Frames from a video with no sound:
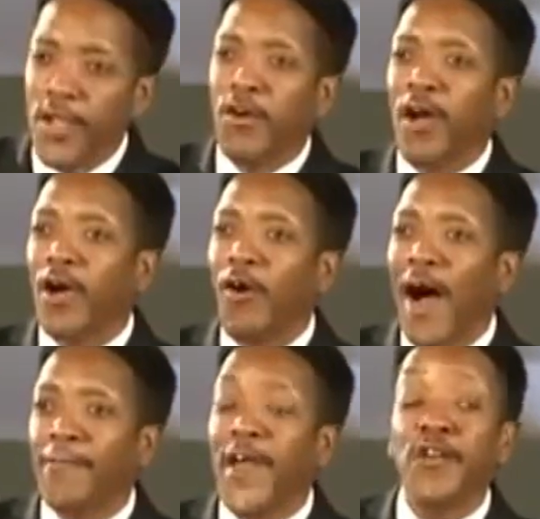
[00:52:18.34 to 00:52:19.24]
You're going to go
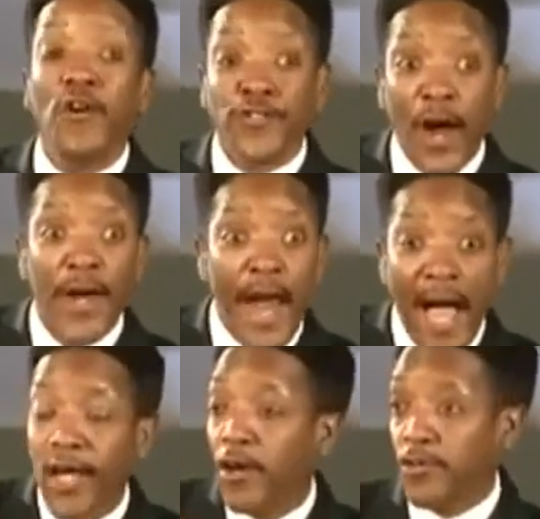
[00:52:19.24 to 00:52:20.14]
out there you're going to start
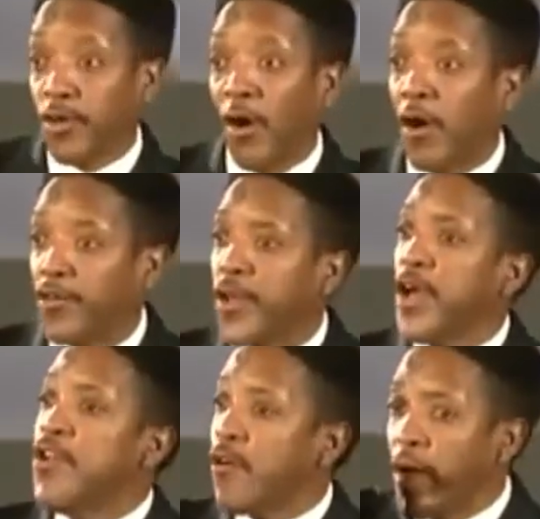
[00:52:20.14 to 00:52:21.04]
knocking on doors.
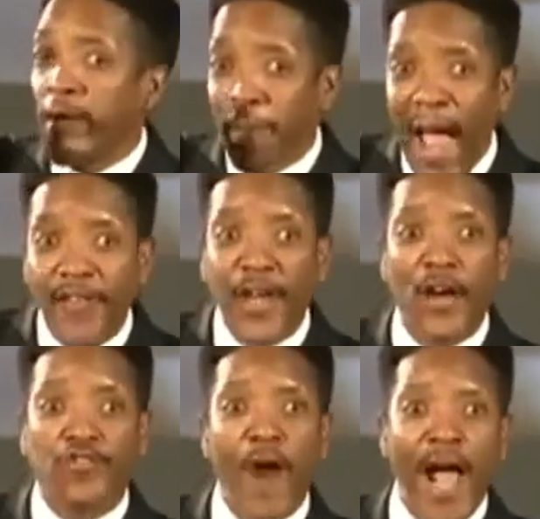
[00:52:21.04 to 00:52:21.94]
You're going to pass
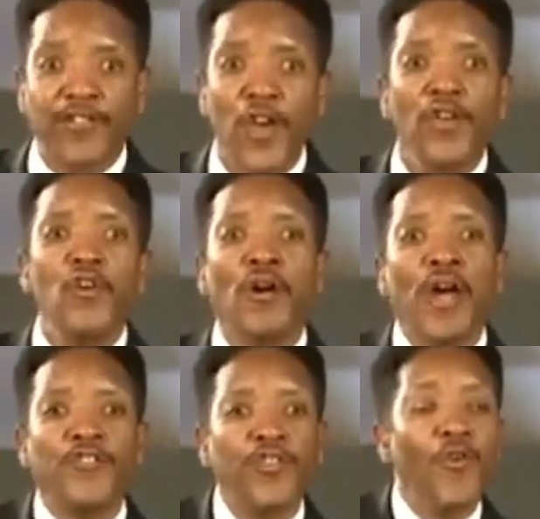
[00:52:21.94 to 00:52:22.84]
out tracts. You're
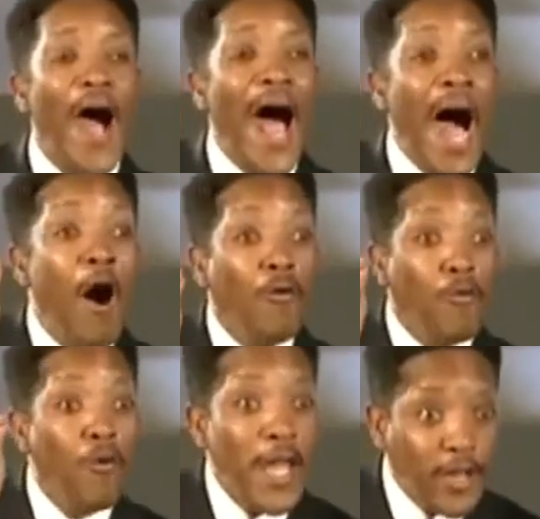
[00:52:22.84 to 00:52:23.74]
going to do
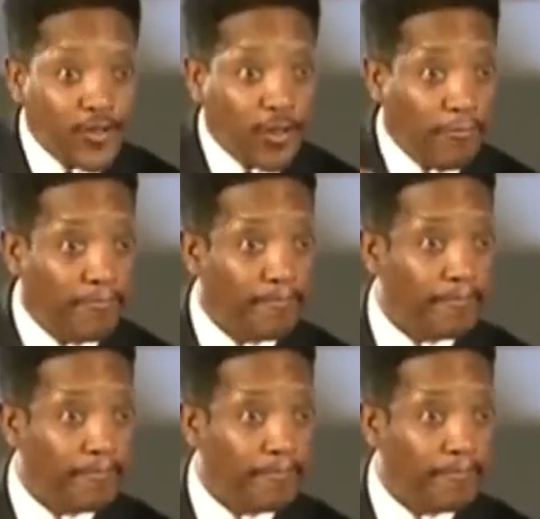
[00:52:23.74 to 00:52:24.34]
outreach.